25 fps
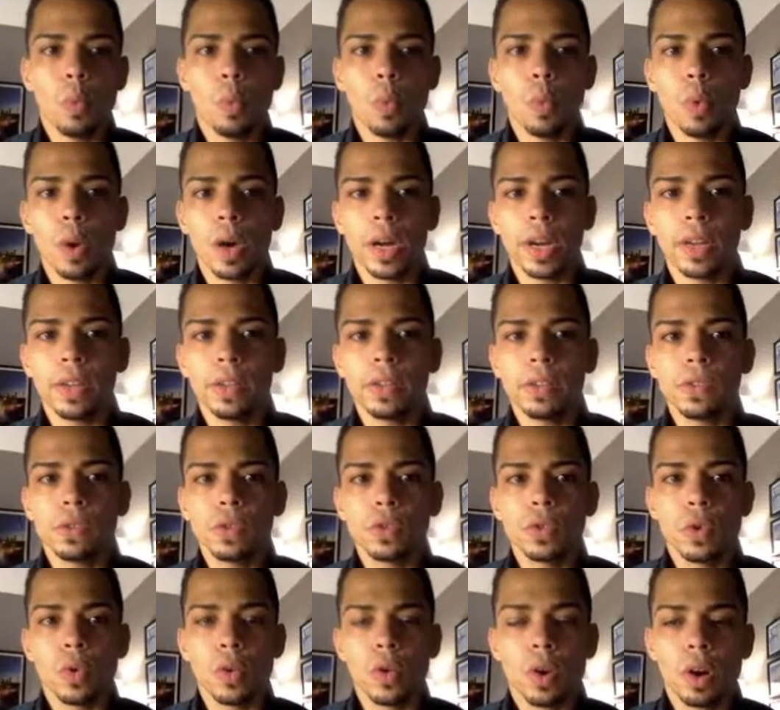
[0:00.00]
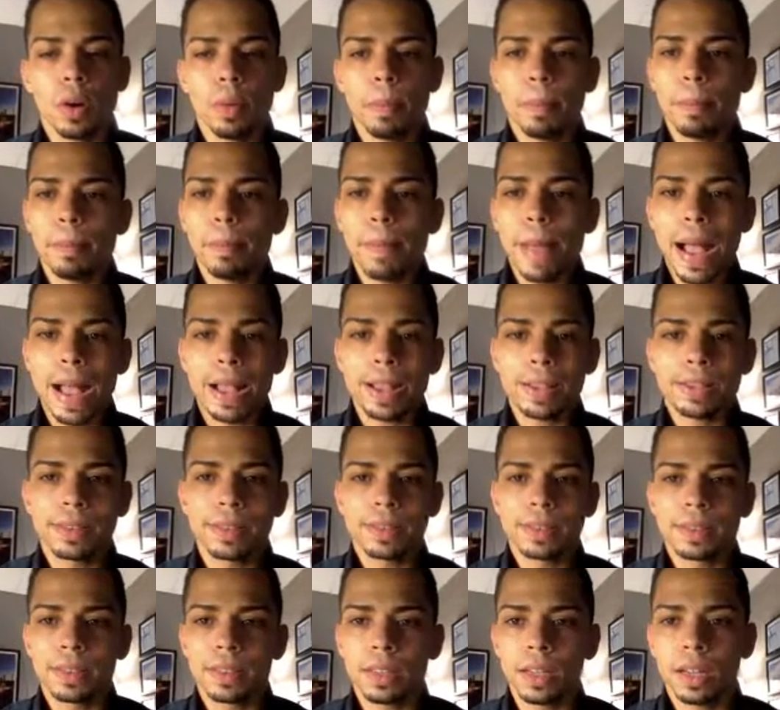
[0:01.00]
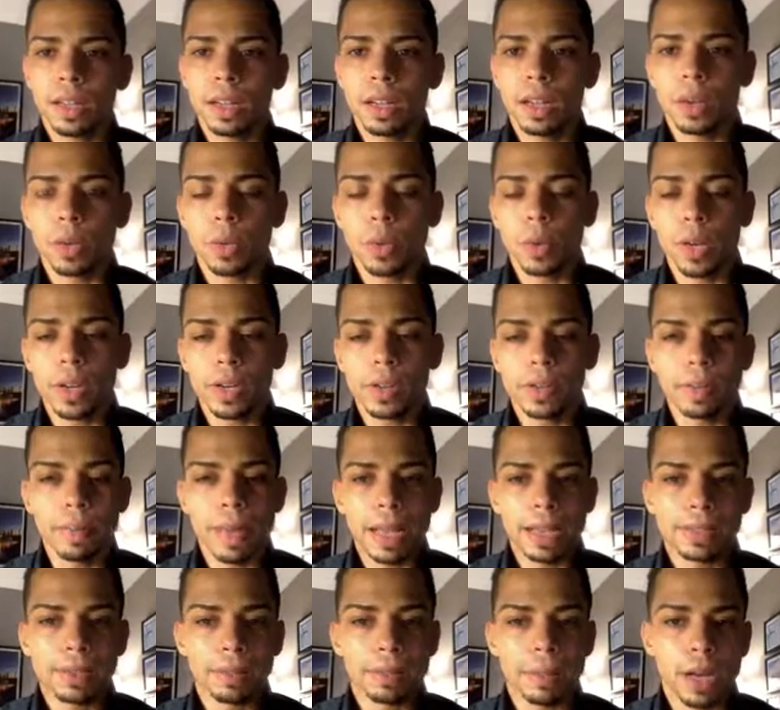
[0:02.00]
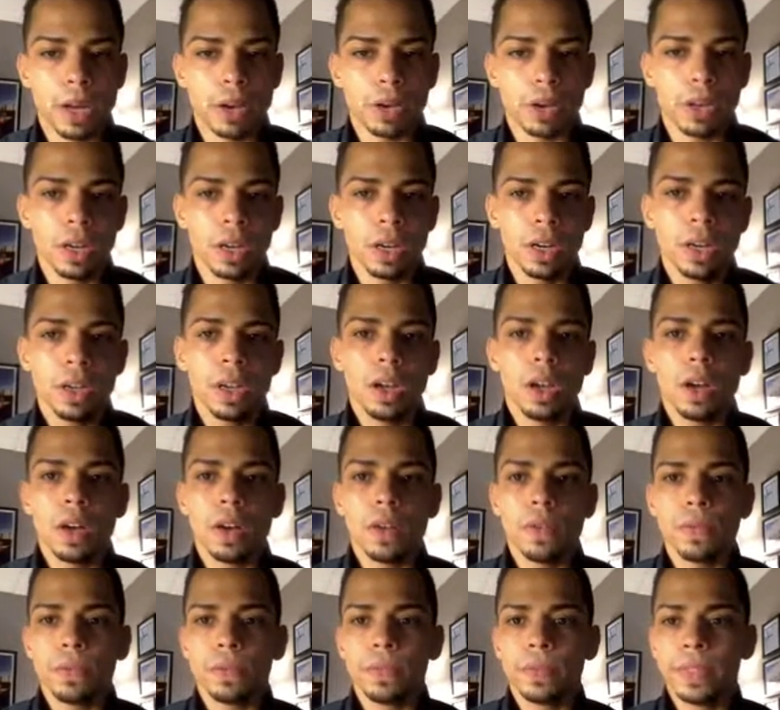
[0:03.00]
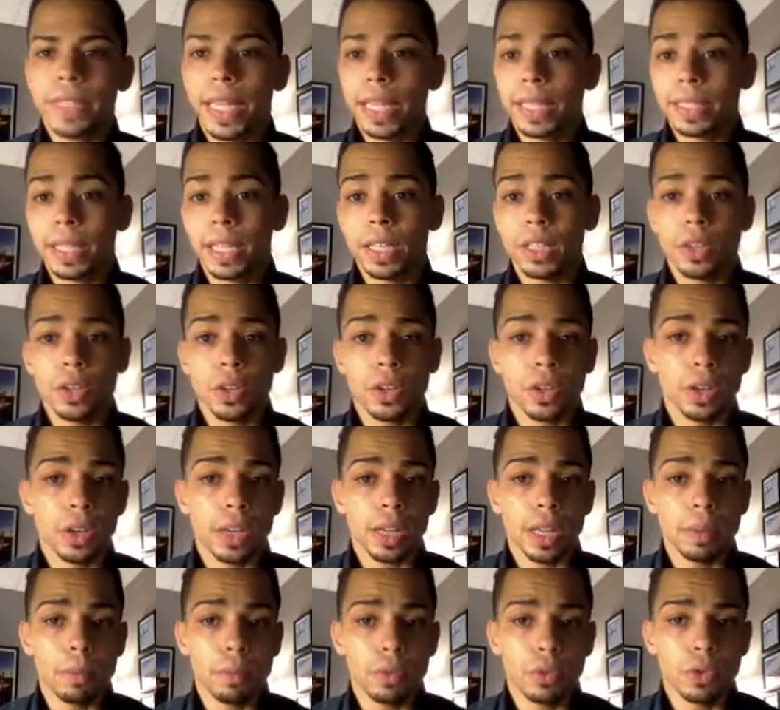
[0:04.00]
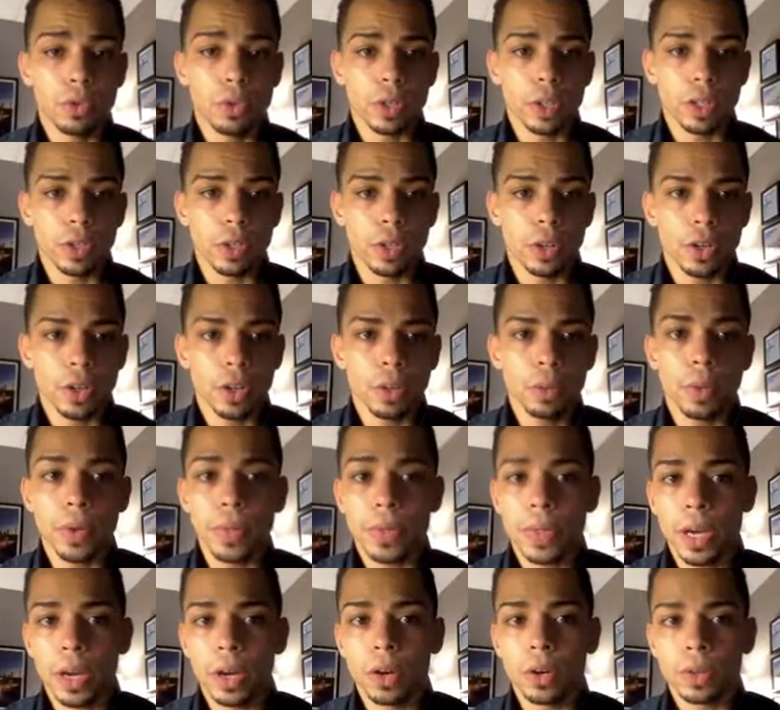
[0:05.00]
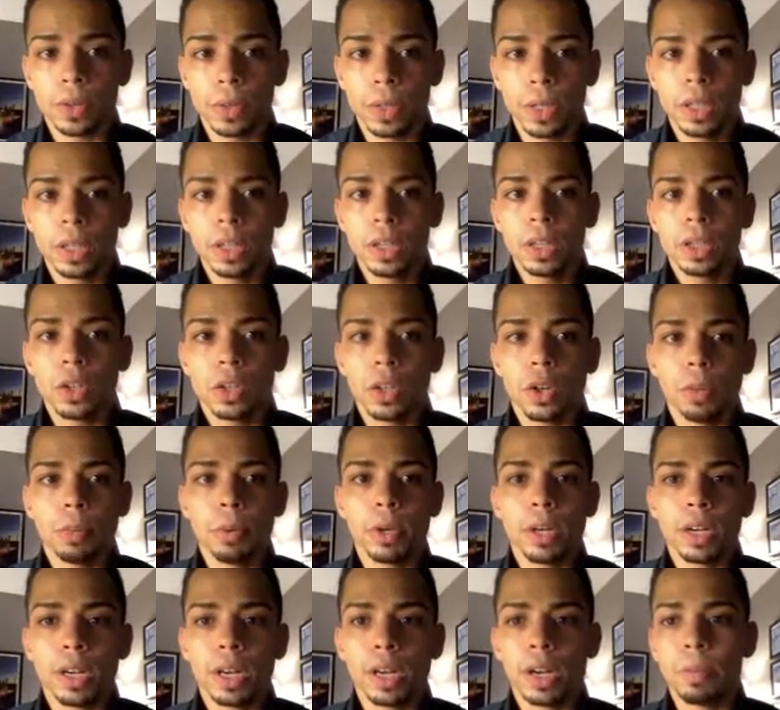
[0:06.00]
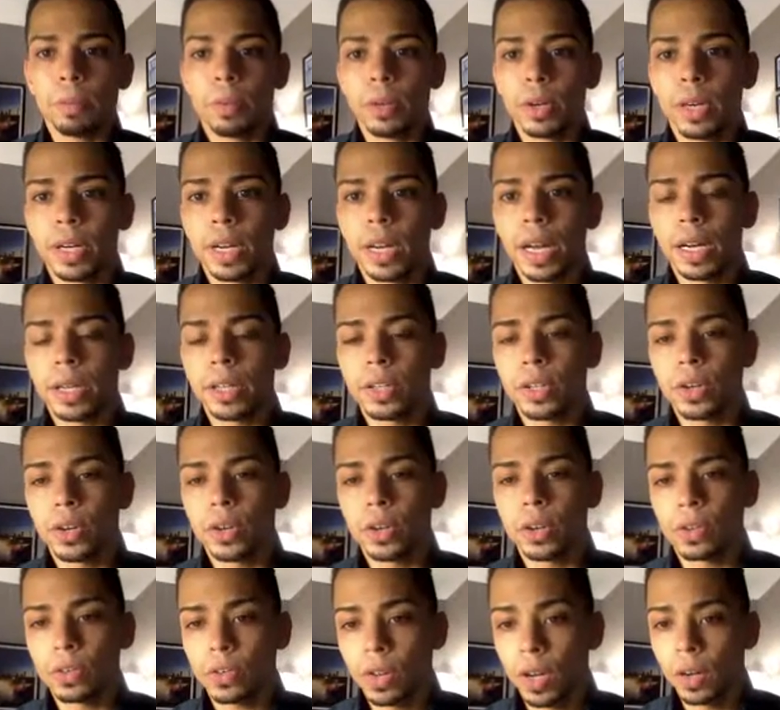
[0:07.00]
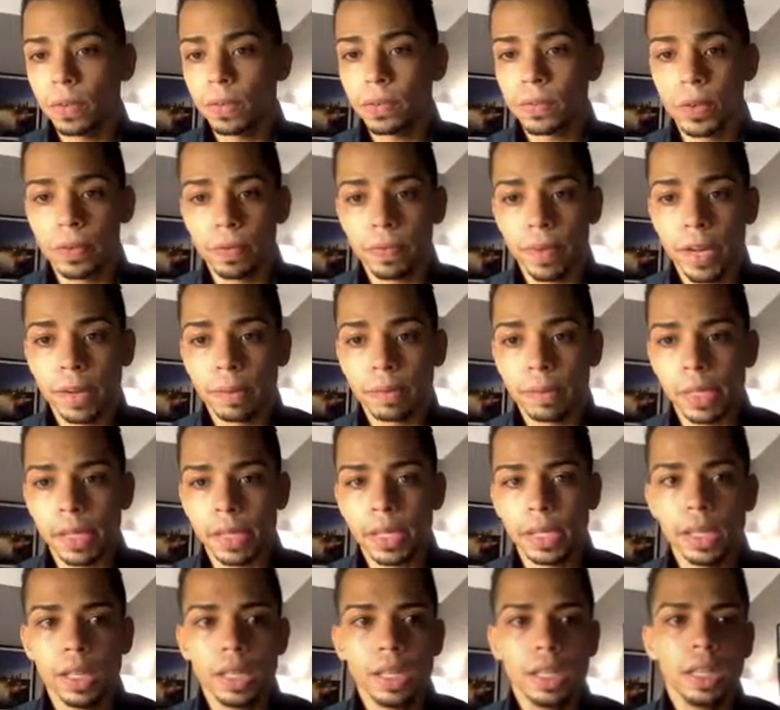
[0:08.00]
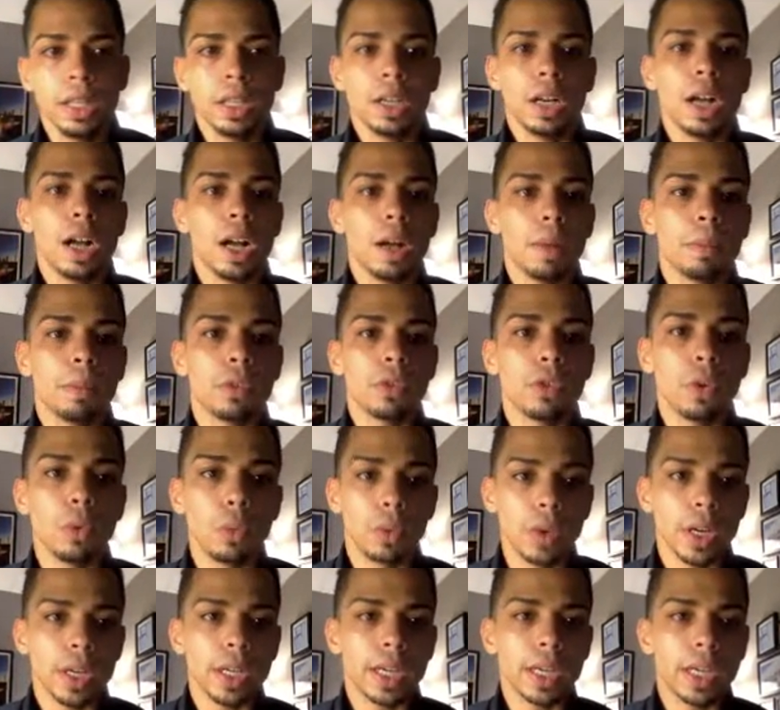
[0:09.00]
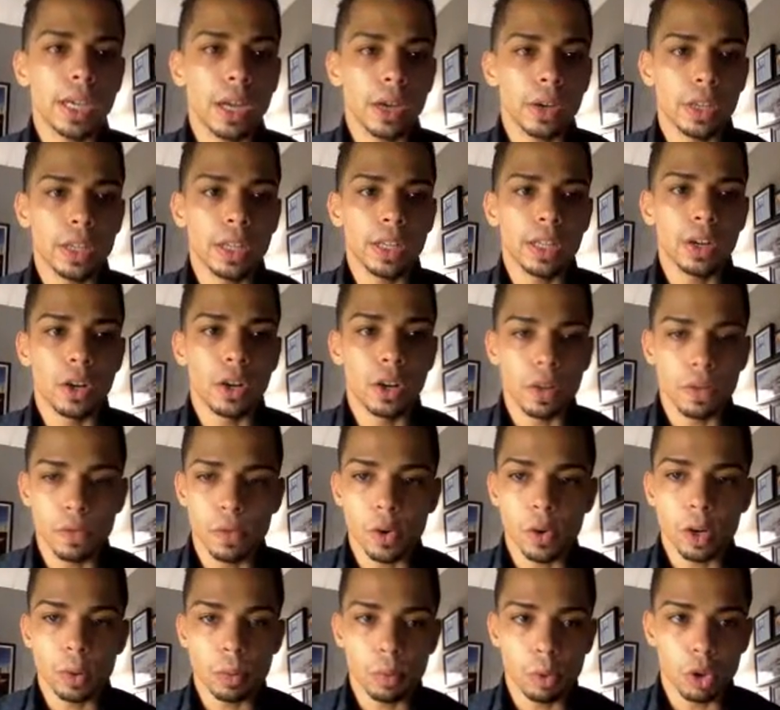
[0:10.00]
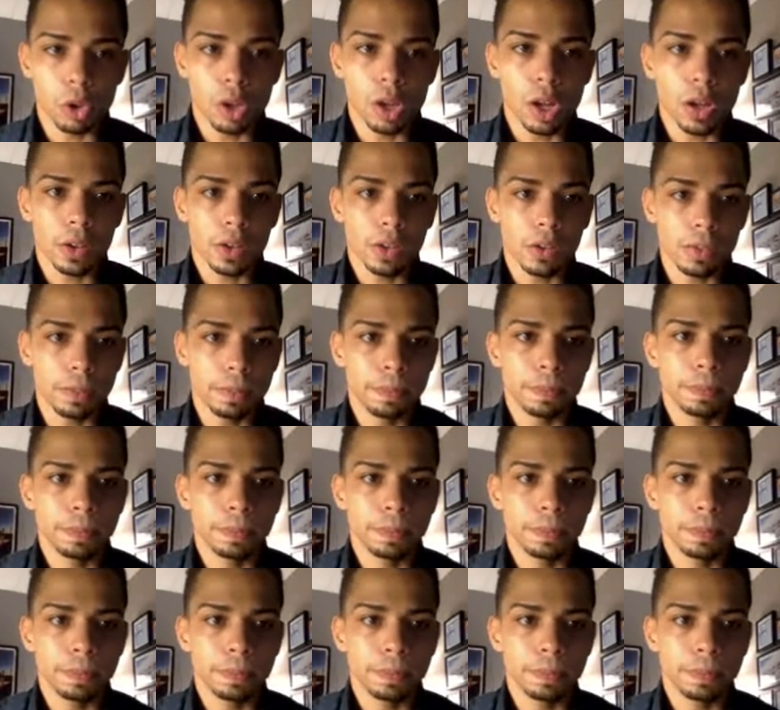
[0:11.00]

what is your max, what is the max amount of debt that you're able to incur without, putting a burden on yourself, your family. So we're going to calculate our affordable loss.